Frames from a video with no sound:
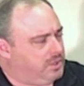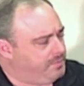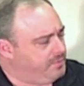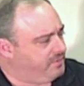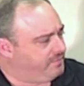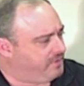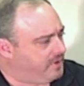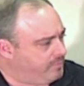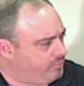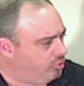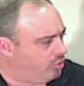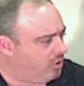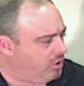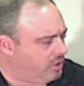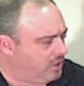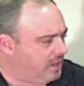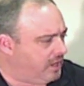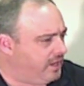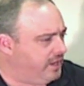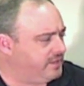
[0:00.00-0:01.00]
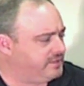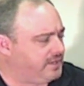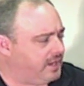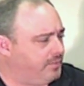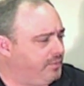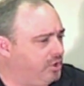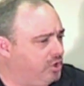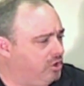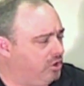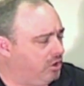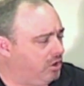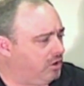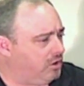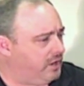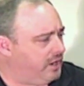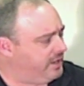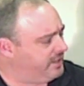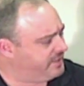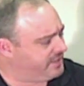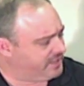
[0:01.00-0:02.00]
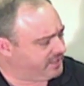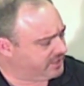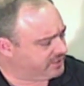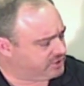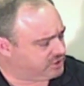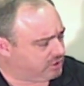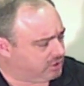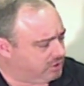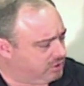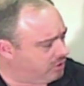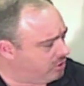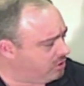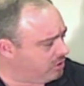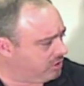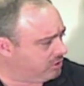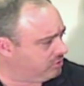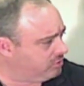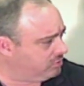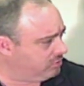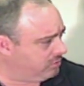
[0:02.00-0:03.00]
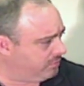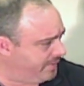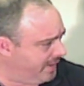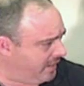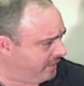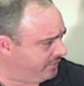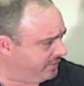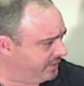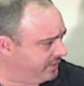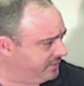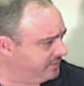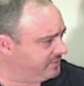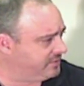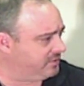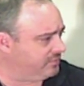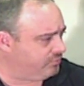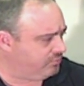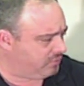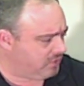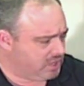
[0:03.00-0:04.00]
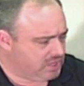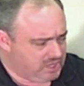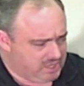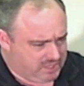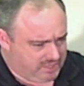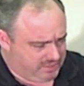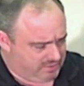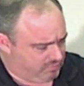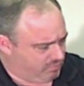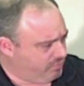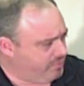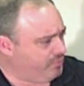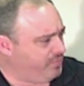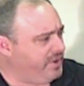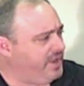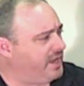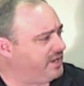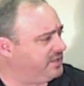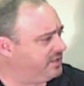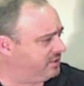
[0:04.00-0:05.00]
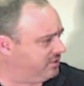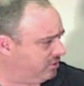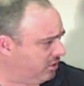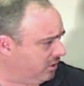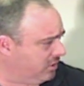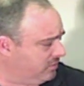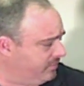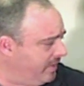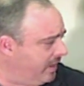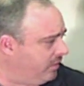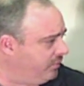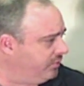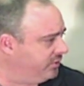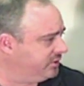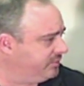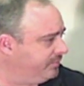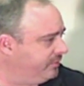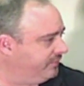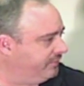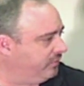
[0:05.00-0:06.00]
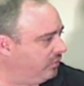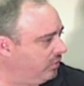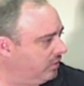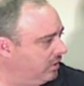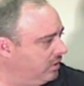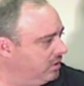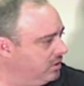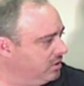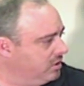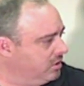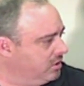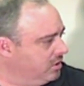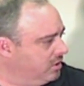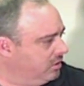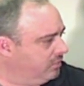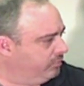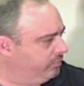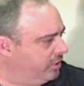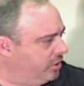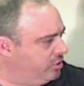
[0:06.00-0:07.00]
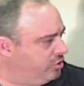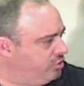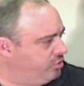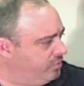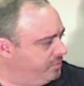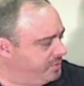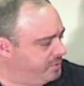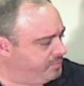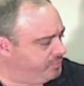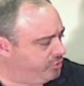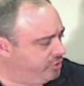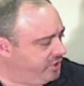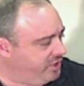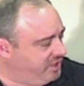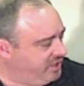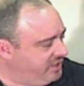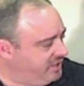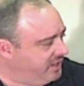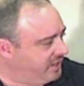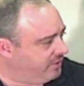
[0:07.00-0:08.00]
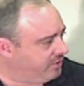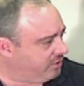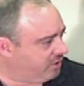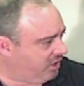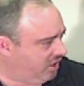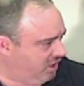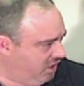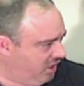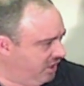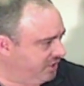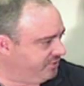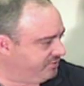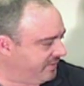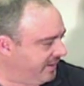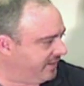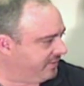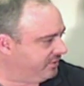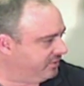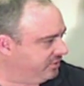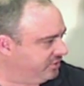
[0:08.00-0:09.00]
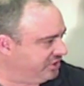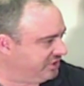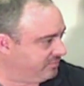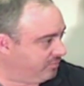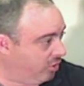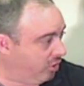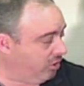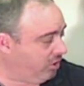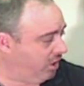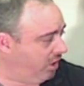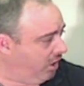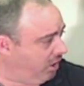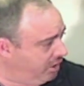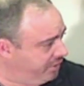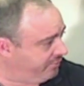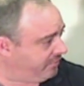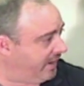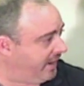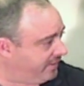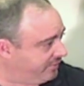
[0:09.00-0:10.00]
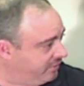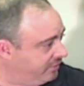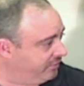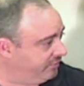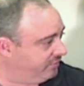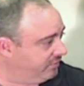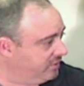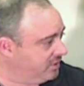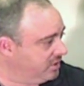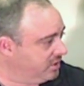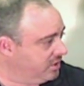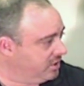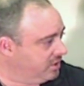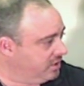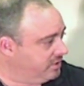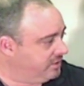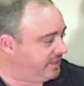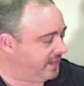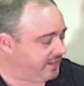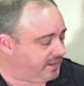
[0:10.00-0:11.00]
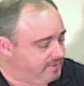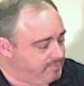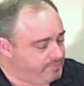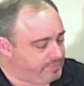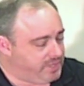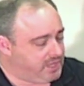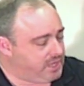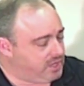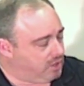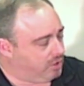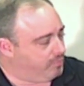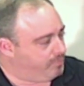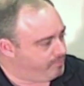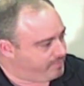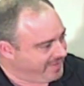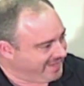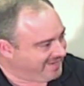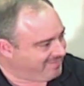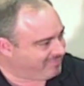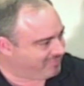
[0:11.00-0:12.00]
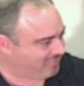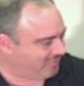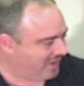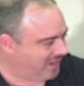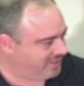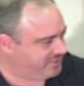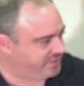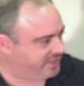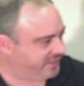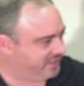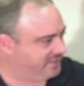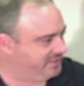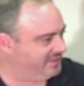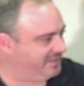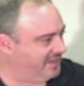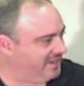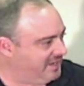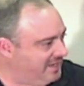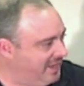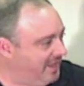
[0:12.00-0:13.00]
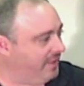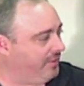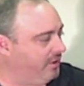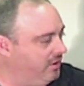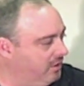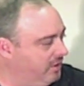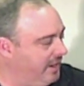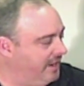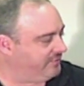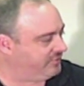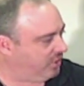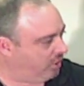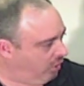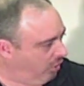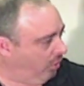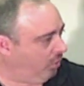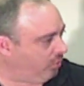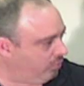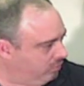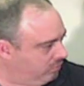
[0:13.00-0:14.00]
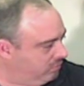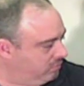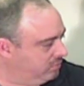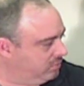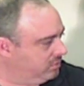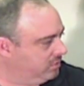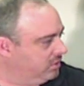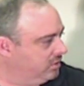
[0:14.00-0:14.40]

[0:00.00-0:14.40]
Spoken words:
Tell me if I'm wrong. As I recall, I think I saw an article about this, and we had talked about it once before. But you've been putting together contractors, small contractors, that can bid on big projects together as a whole.